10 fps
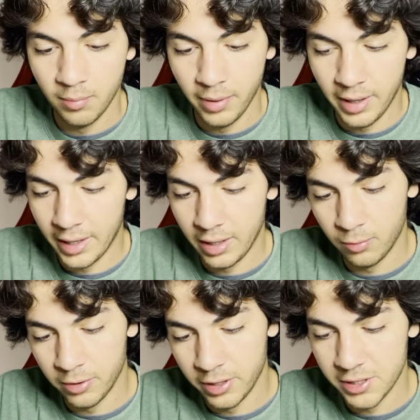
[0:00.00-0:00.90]
by,
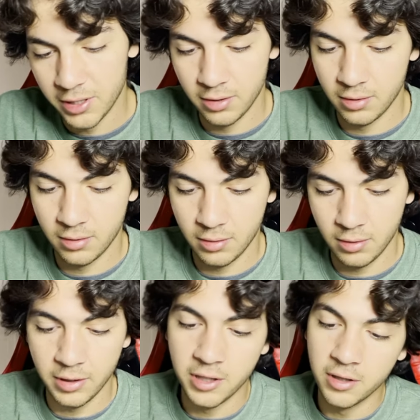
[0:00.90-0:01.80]
where is it?
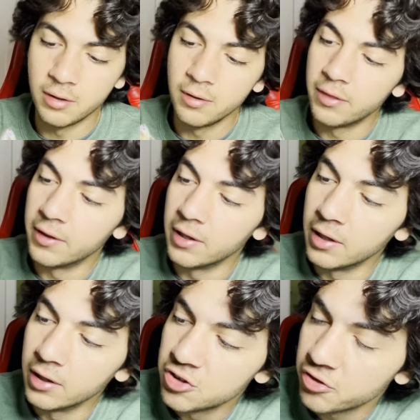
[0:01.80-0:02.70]
Here,
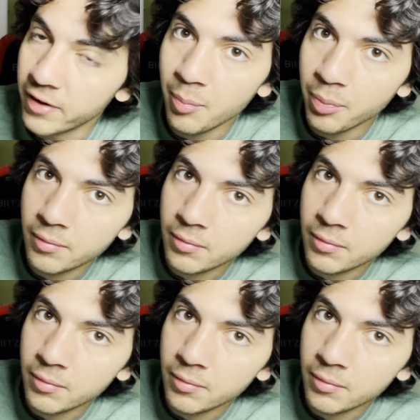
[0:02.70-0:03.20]
the strap,